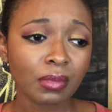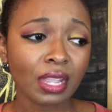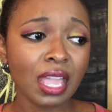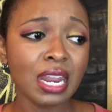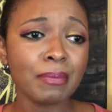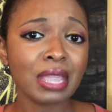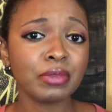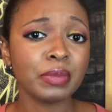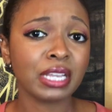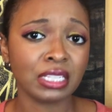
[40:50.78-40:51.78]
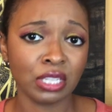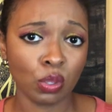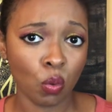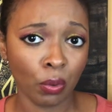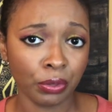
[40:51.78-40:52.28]
And then maybe because of
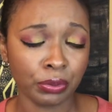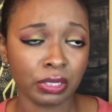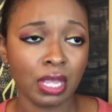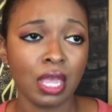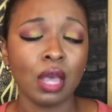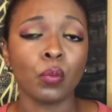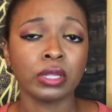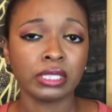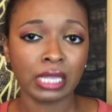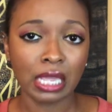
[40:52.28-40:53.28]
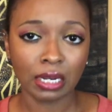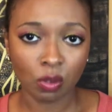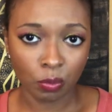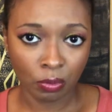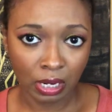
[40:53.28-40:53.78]
the oils, once again,
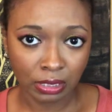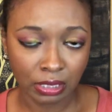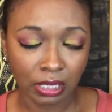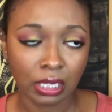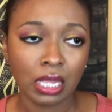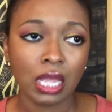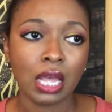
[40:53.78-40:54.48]
low porosity.